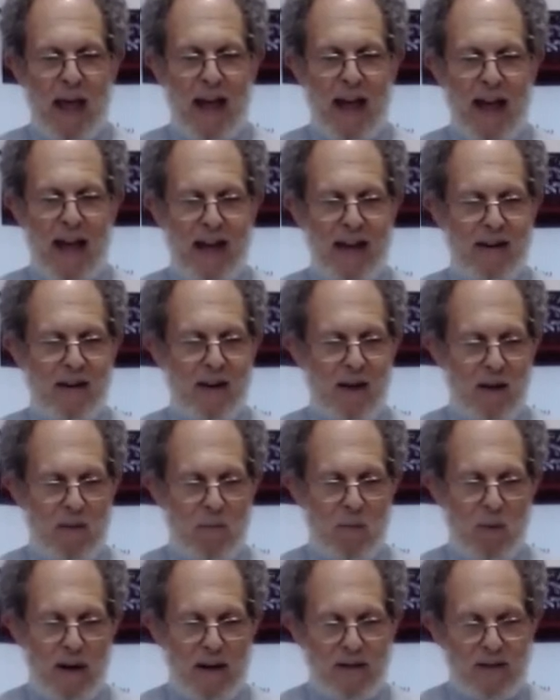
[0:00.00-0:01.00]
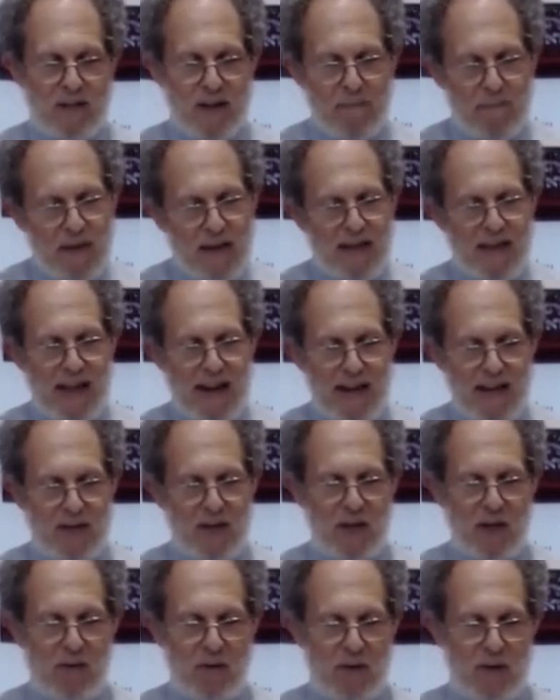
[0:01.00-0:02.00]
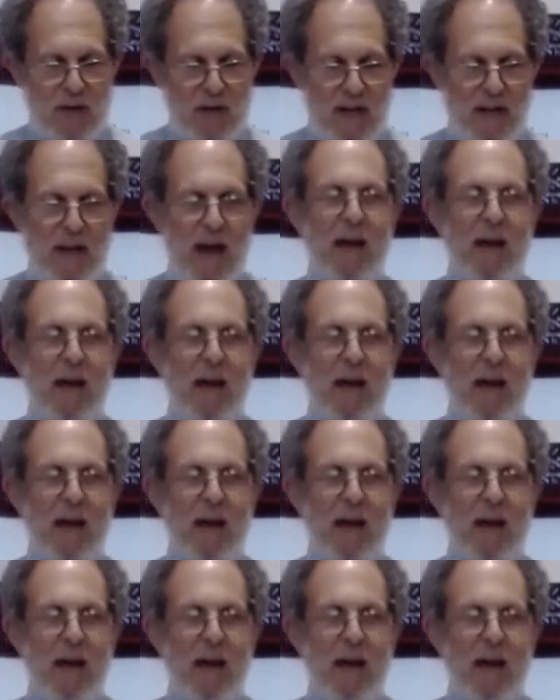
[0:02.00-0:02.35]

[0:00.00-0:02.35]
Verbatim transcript: And uh, what is, something that is interesting,